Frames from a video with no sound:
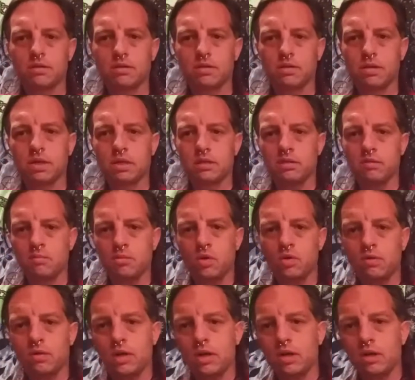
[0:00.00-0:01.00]
You got the
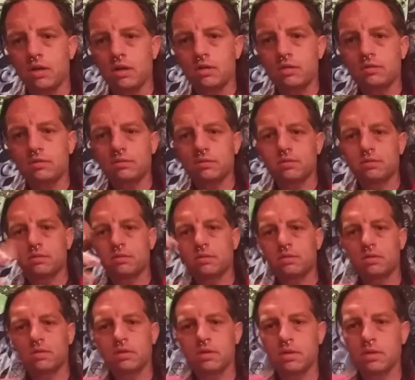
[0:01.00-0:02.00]
moon here,
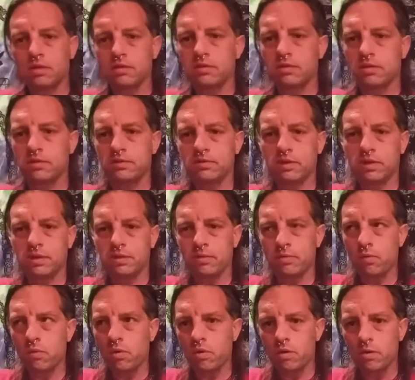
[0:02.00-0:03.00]
here's the sun,
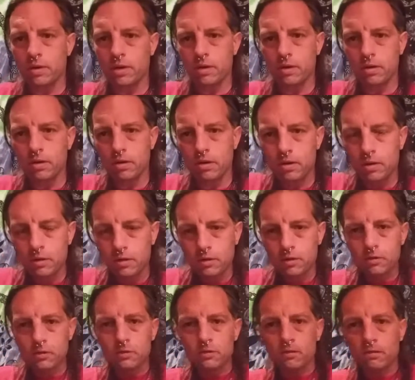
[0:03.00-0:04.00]
the warrior,
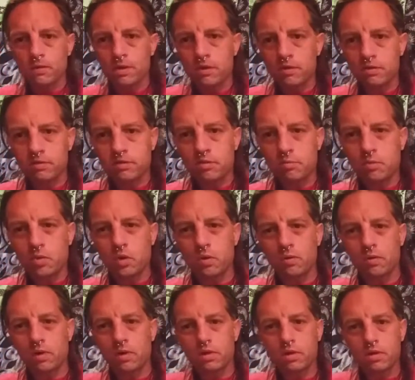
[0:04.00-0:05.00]
here's the moon.